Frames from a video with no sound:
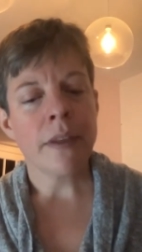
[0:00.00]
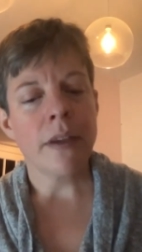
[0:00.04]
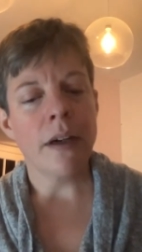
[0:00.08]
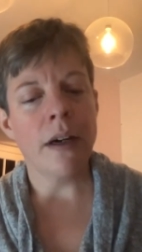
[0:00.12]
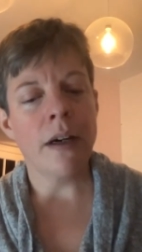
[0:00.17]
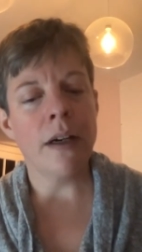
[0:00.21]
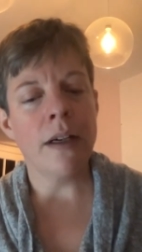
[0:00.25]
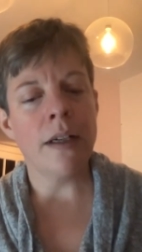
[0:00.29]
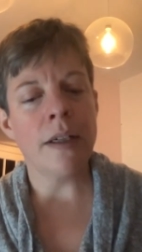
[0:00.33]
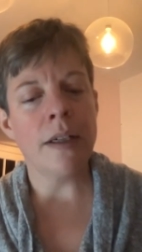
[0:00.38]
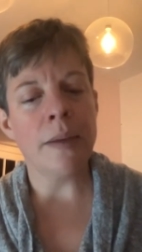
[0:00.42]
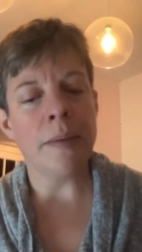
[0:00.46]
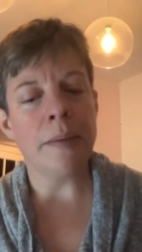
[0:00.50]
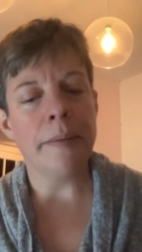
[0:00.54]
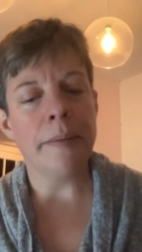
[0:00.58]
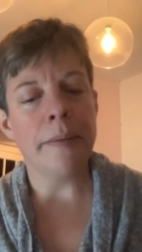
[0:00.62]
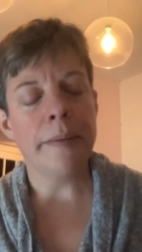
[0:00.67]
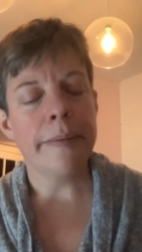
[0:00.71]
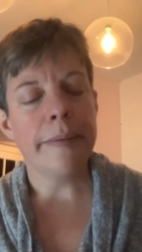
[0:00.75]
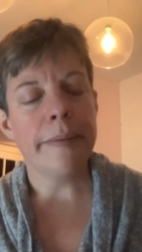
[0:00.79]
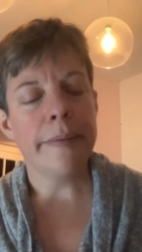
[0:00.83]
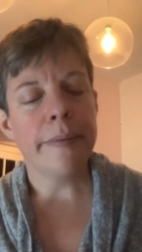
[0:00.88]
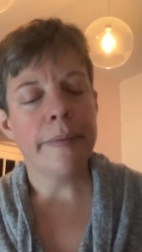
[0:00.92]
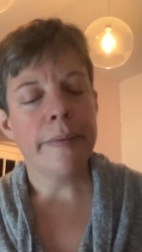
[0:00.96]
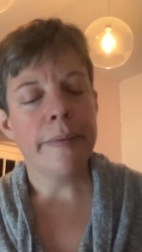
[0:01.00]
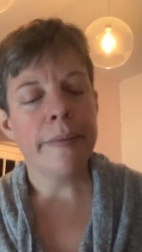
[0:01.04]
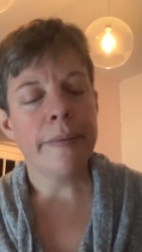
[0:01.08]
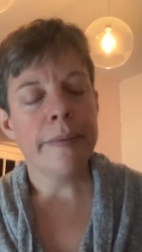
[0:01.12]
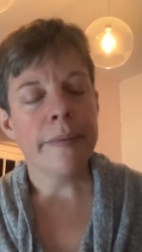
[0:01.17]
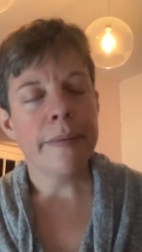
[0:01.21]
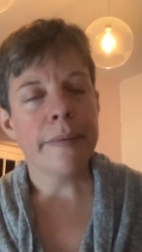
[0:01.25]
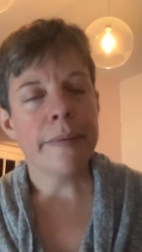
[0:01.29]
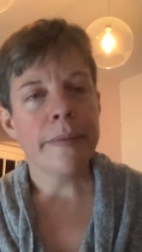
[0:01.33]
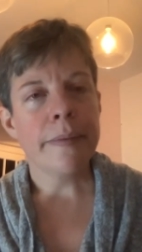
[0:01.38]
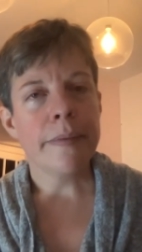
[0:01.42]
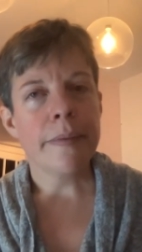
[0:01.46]
Um,
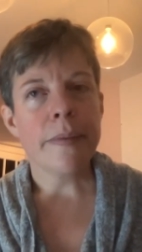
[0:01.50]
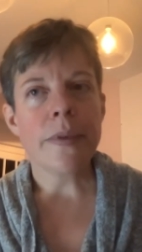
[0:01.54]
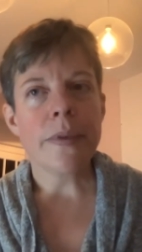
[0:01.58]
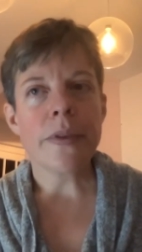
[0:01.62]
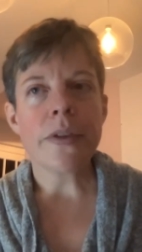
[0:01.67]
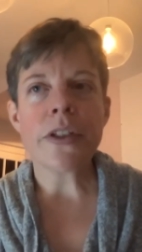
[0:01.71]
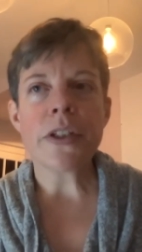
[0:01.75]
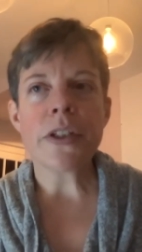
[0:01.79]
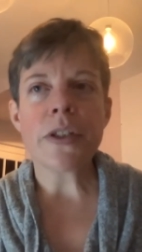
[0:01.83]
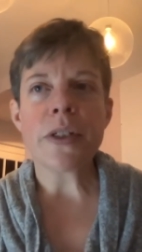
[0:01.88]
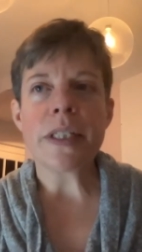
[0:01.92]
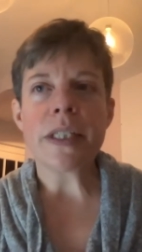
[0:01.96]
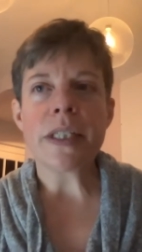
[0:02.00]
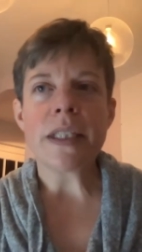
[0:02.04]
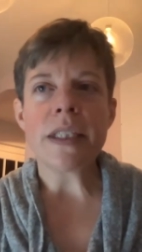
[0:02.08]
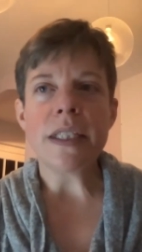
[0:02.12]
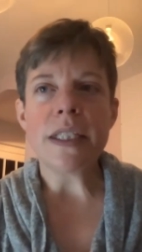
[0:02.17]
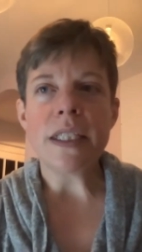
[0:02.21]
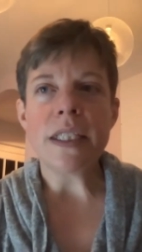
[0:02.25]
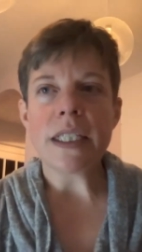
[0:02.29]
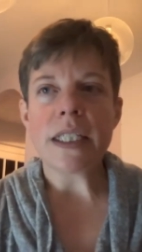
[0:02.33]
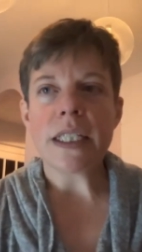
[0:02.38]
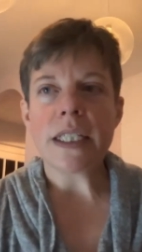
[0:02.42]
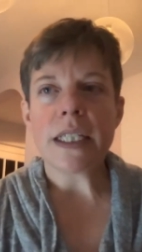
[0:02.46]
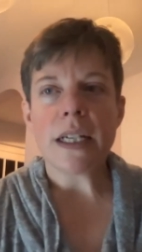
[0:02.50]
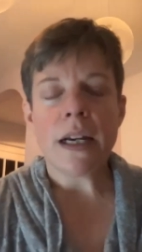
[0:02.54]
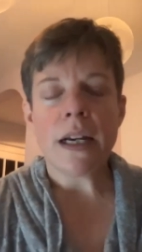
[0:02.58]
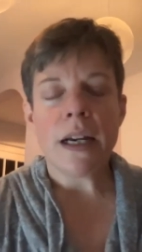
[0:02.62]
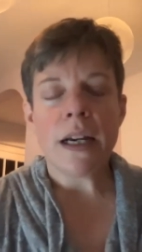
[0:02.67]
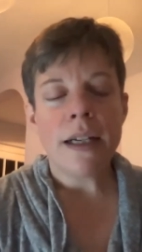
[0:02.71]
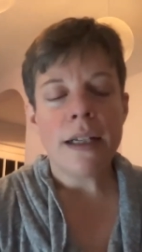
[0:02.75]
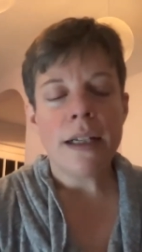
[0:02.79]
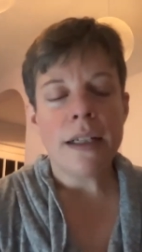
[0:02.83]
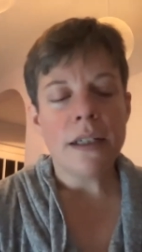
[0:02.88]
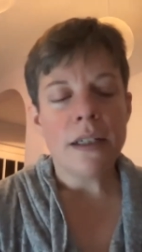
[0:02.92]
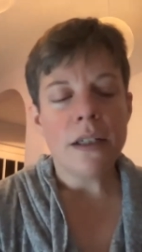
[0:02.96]
so I think
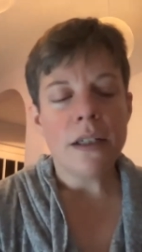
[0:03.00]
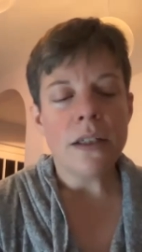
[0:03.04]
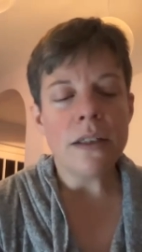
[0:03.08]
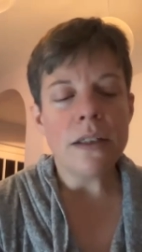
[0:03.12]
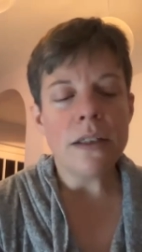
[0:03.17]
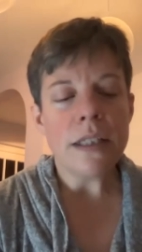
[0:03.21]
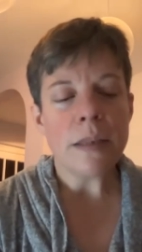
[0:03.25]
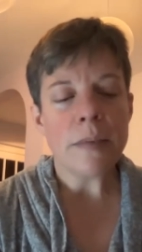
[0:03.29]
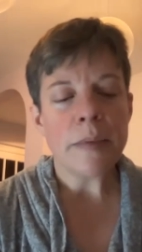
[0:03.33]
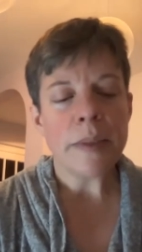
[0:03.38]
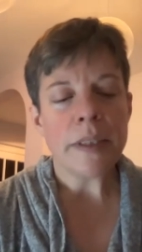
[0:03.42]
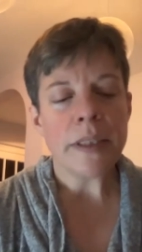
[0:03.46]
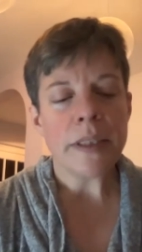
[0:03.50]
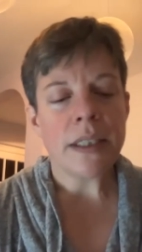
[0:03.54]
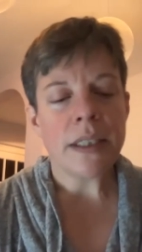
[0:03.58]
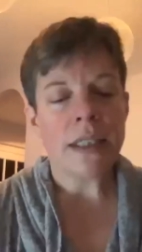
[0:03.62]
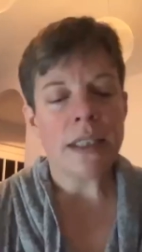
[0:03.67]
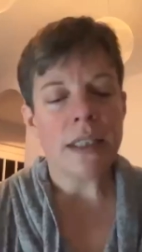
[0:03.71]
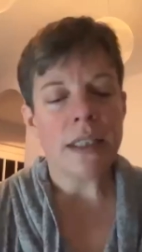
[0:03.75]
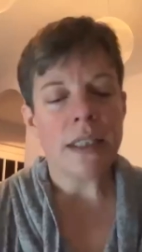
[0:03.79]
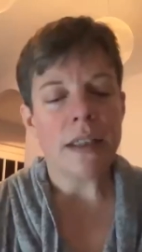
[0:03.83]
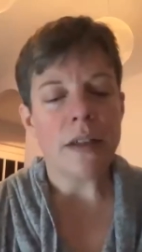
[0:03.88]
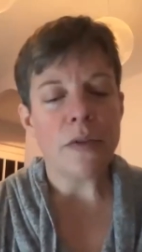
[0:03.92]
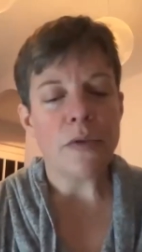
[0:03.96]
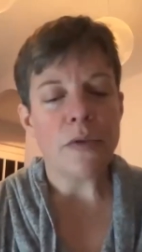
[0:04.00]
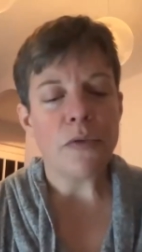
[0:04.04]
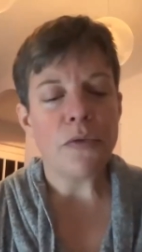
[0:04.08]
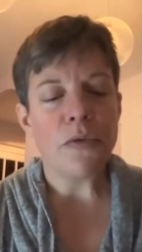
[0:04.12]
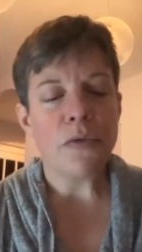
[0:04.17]
uh, ultimately,